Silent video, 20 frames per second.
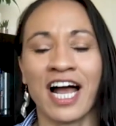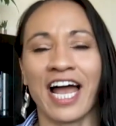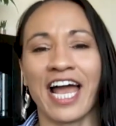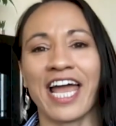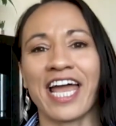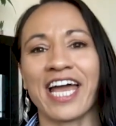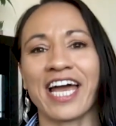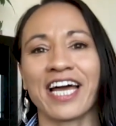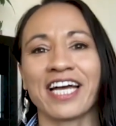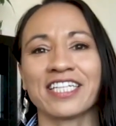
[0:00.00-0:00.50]

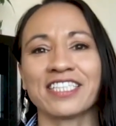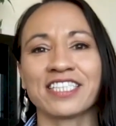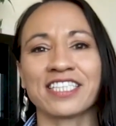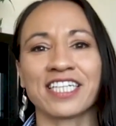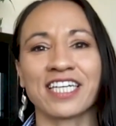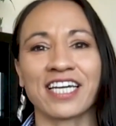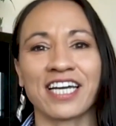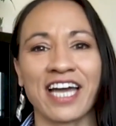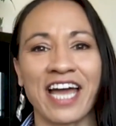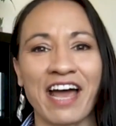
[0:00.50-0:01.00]
and to
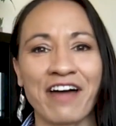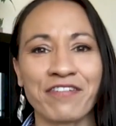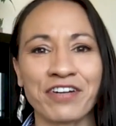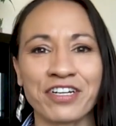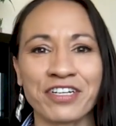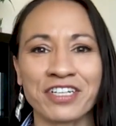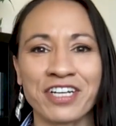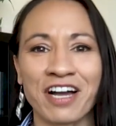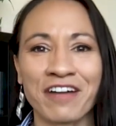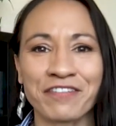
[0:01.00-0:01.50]
have a
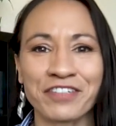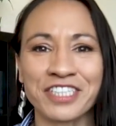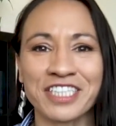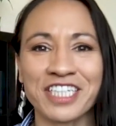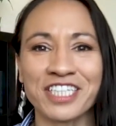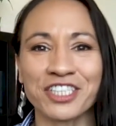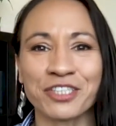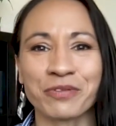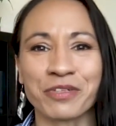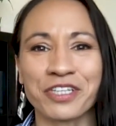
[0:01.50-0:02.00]
good
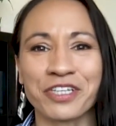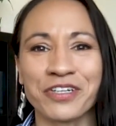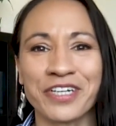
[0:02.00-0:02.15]
conversation with you